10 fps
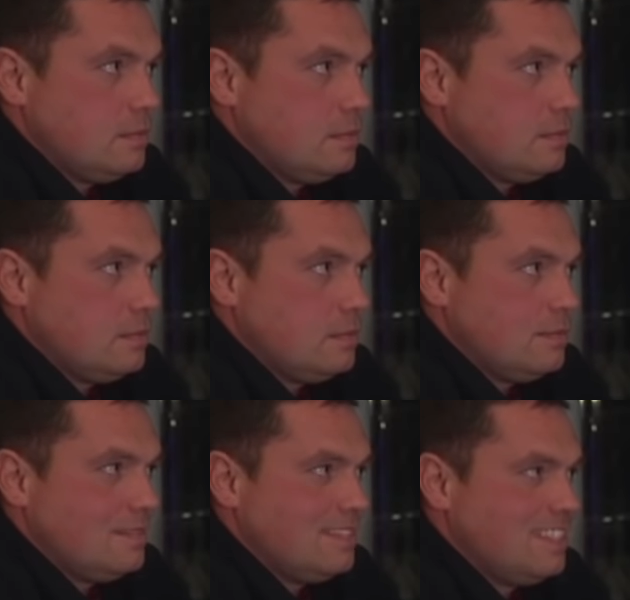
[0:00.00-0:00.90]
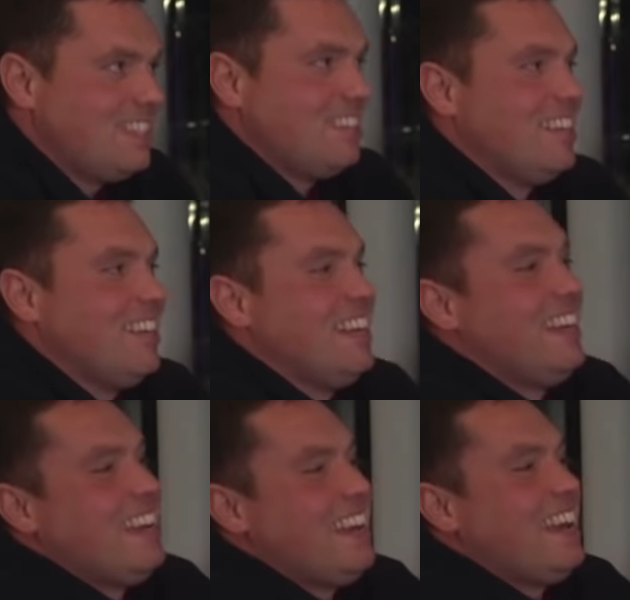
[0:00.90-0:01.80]

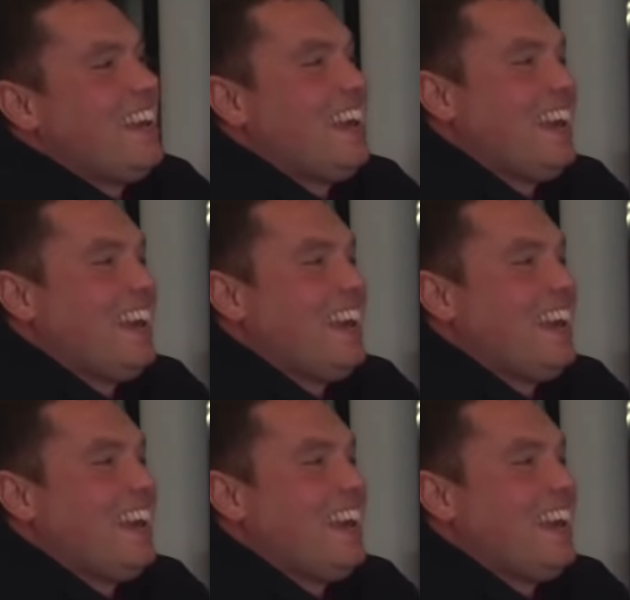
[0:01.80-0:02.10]
No words are spoken by the person on screen.